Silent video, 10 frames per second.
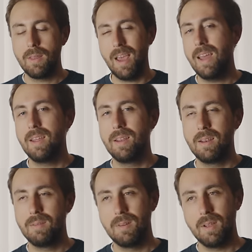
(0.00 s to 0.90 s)
That
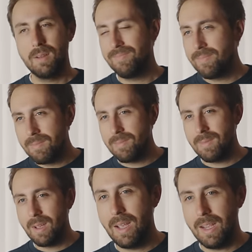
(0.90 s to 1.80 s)
and
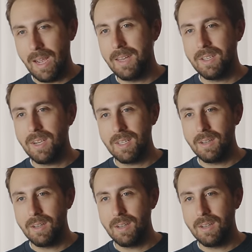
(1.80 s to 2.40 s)
it kind of sucks that